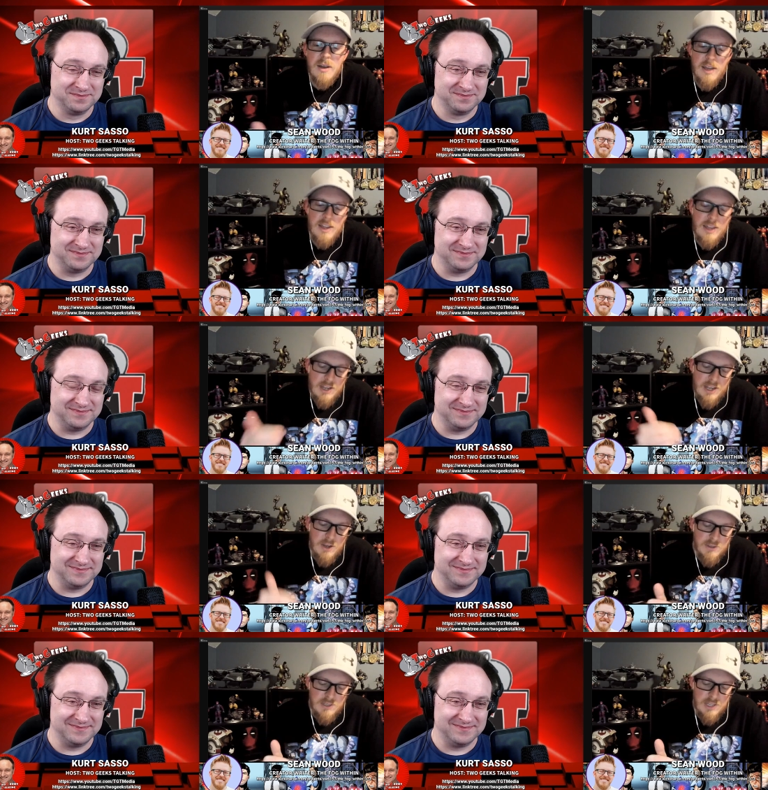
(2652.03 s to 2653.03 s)
Speaker 1: and I
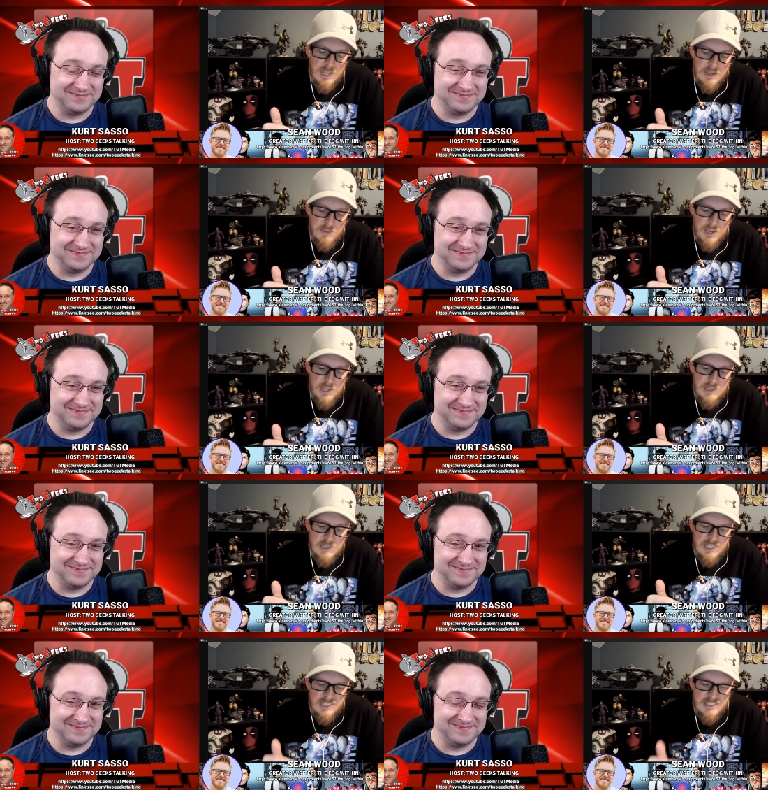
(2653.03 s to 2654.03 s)
go to like page
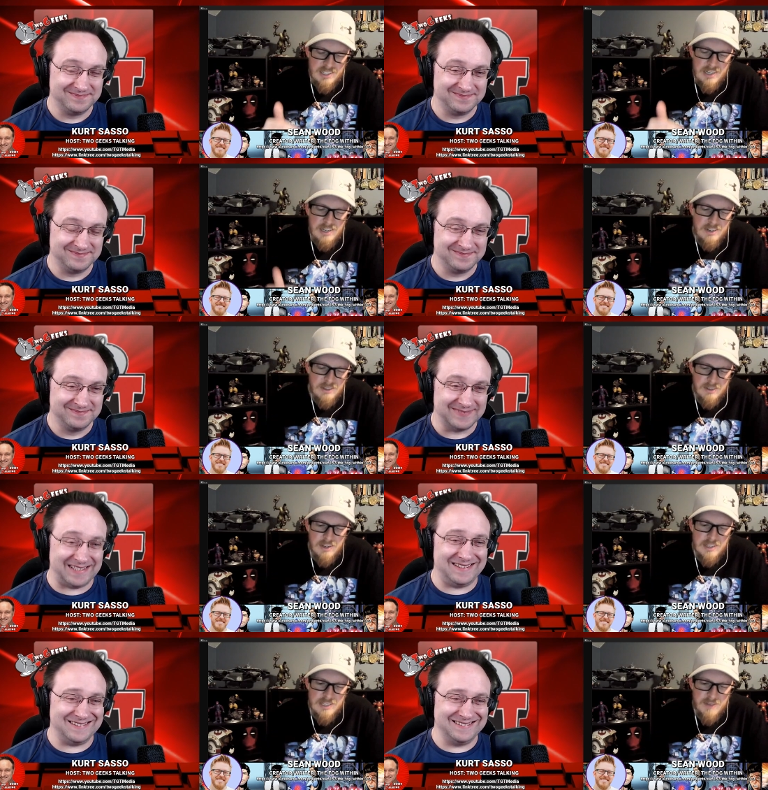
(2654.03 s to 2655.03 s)
16
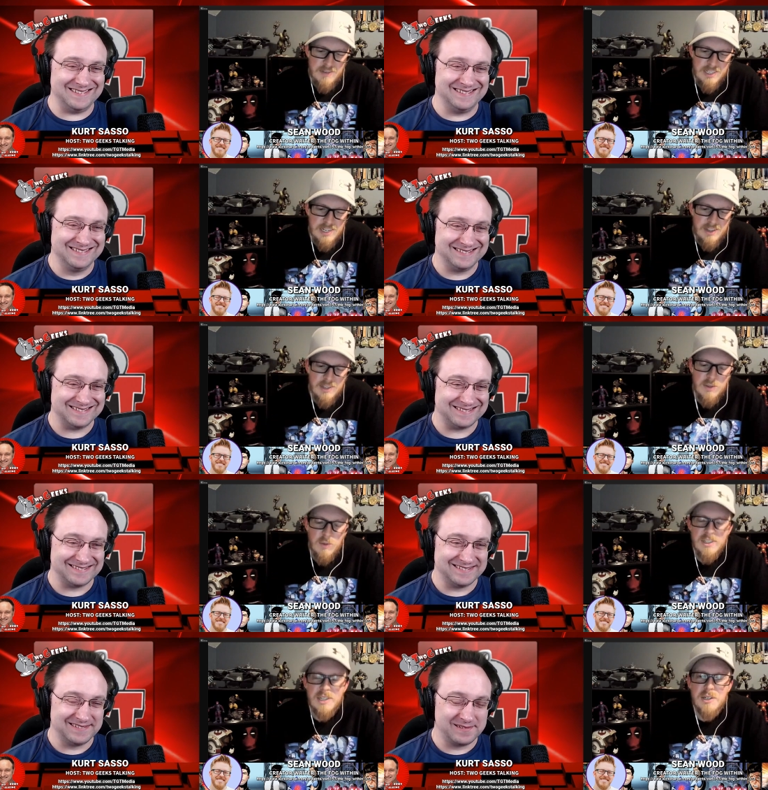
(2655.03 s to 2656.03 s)
and 17, I think is the
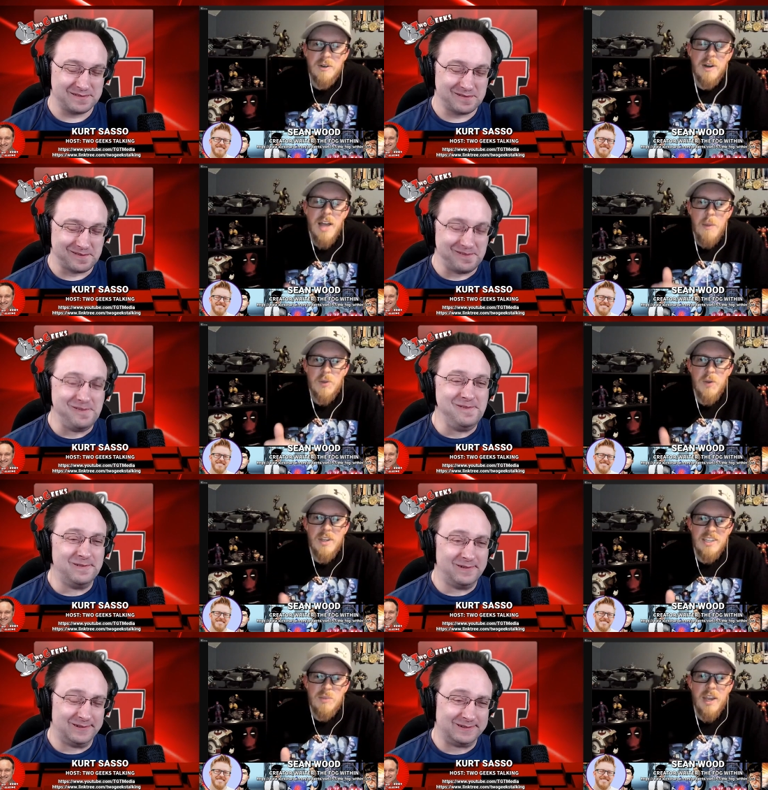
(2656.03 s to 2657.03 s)
ones I show.
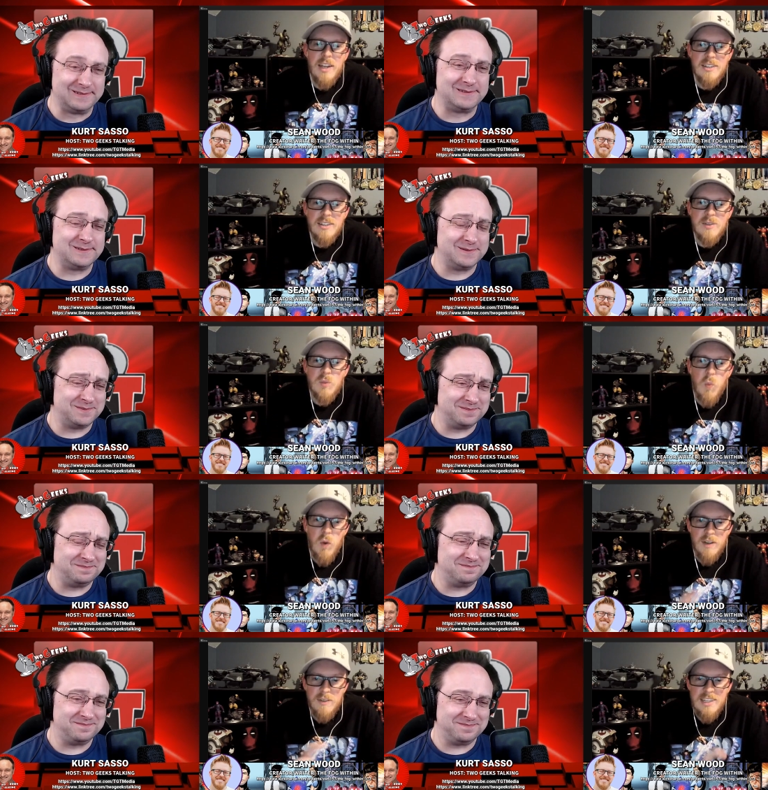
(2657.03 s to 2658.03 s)
Between these pages,
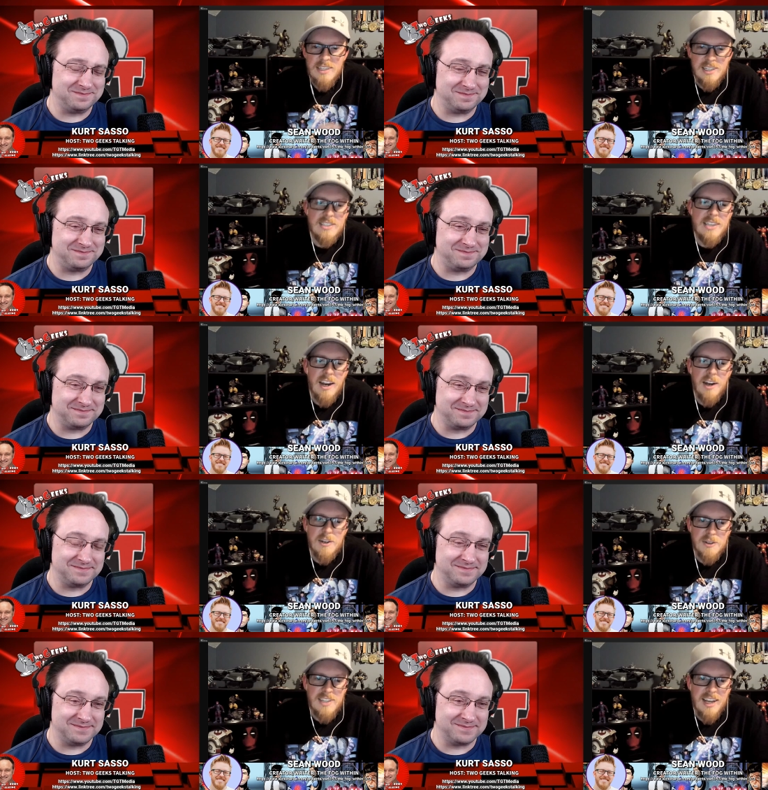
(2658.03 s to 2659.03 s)
one of these 6
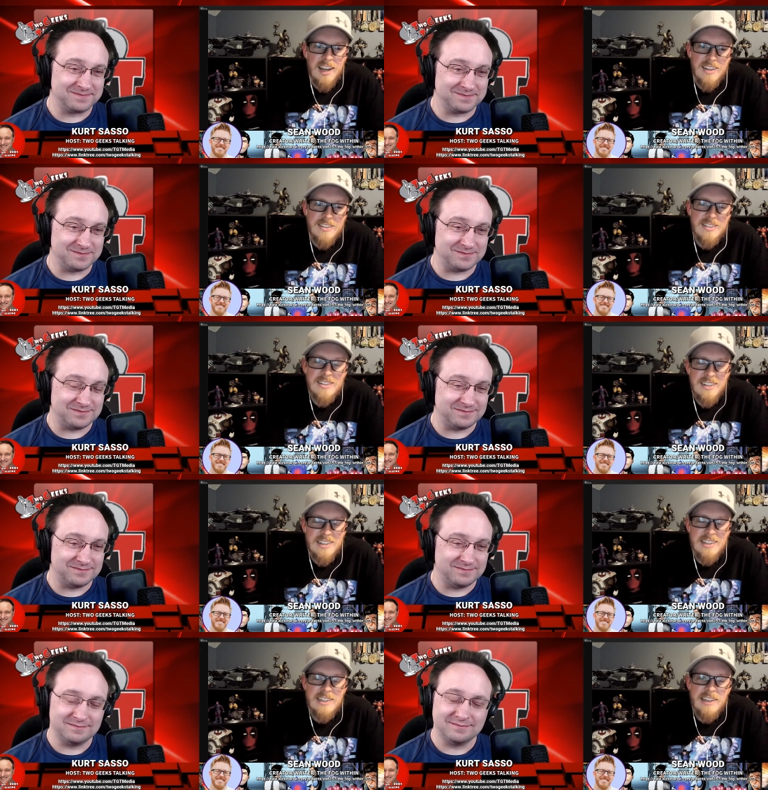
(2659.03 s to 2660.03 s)
characters dies.
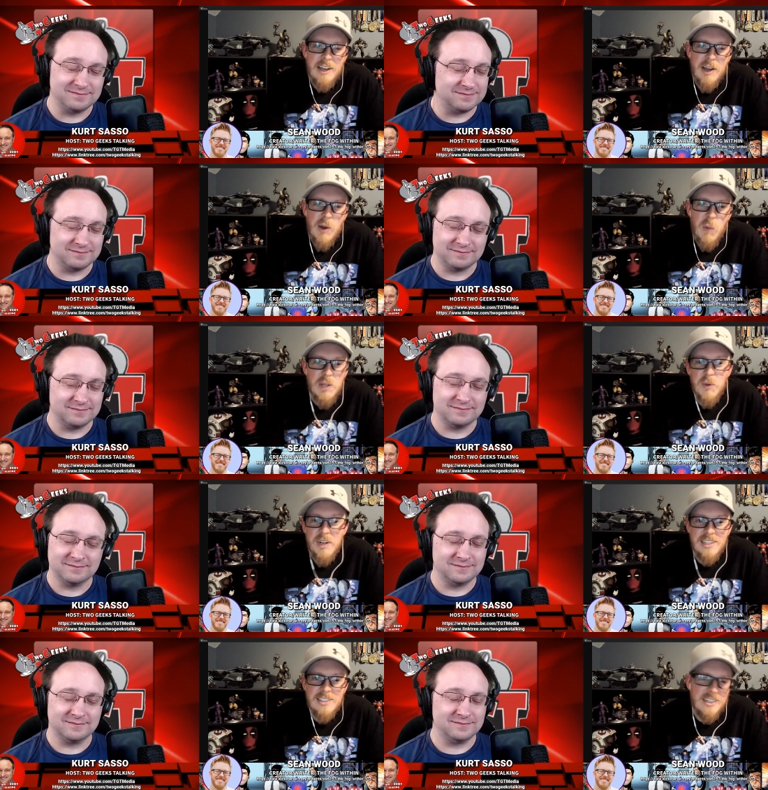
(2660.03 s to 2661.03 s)
Which
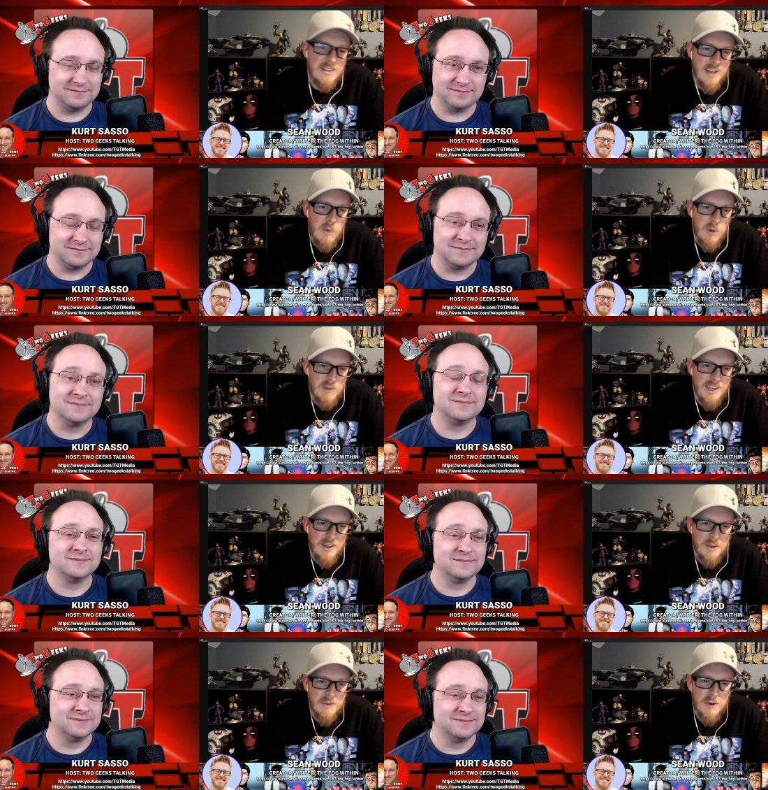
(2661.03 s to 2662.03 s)
one is it? I won't
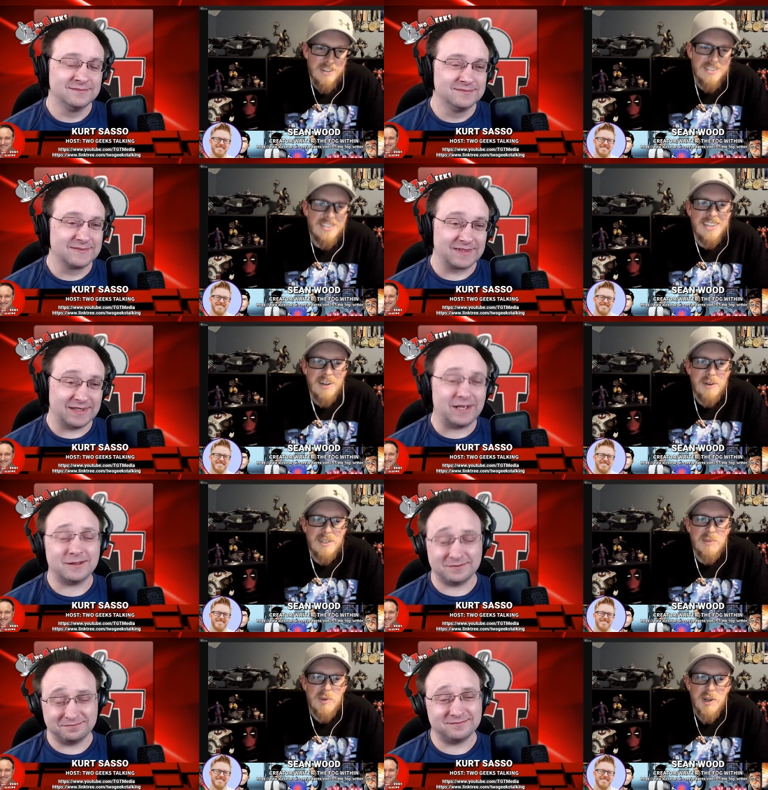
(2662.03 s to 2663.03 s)
tell you, of course, because I don't want
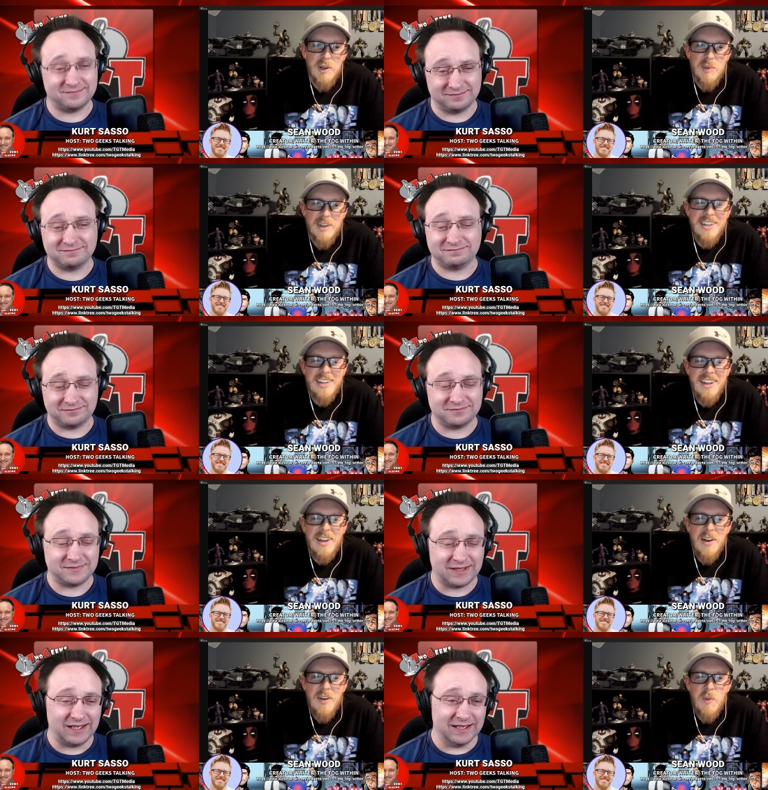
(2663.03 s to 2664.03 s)
to spoil, but
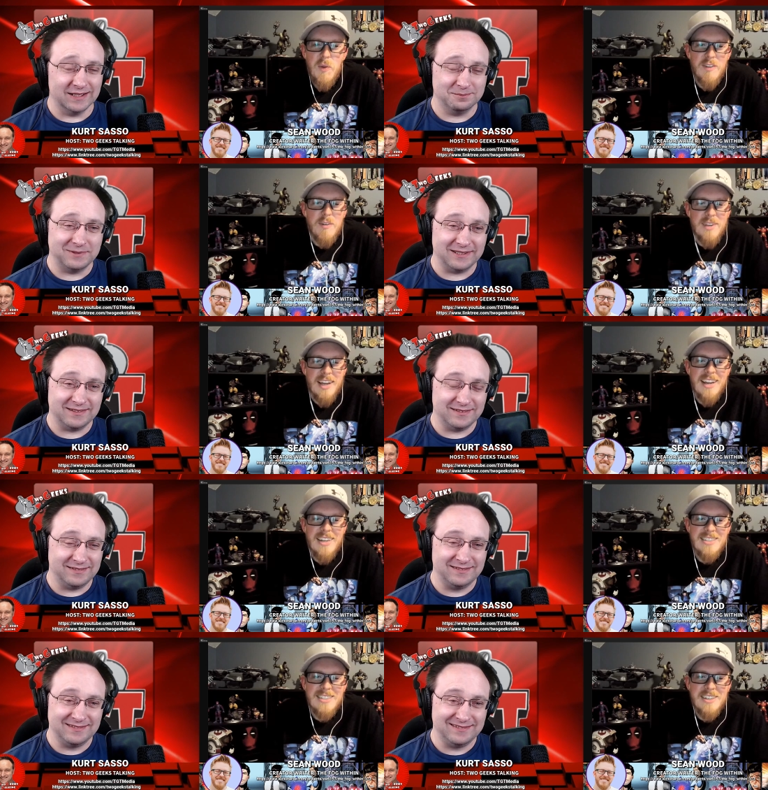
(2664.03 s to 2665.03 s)
yeah, one of them
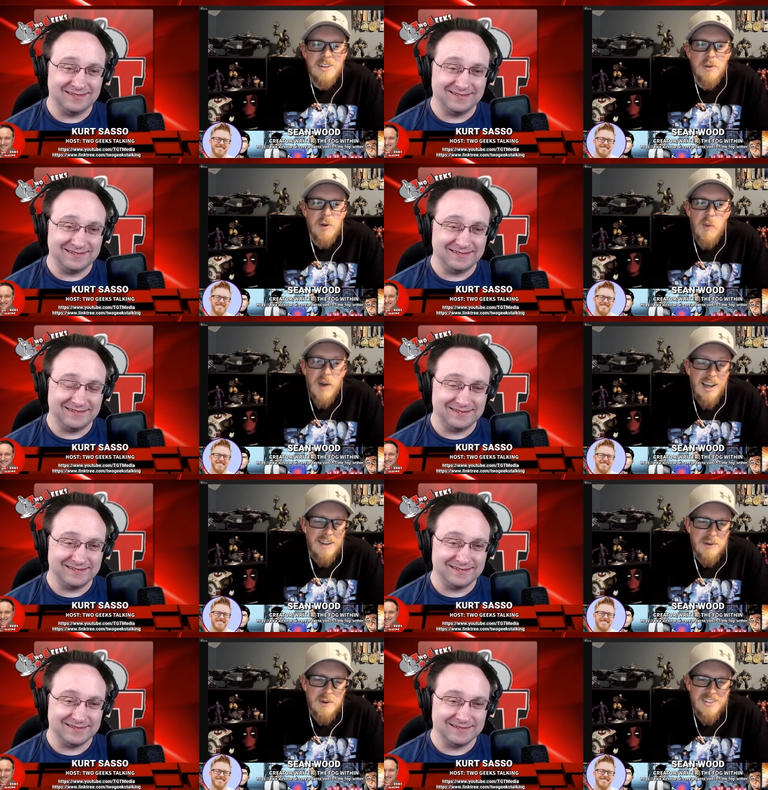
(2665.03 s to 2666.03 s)
dies and you don't know why,
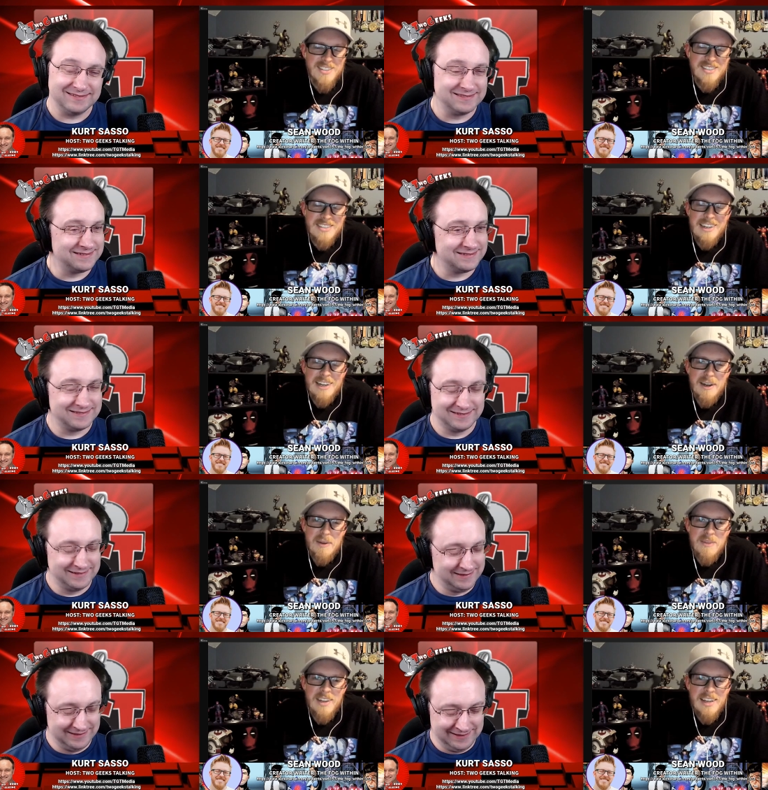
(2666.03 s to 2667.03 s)
of course. So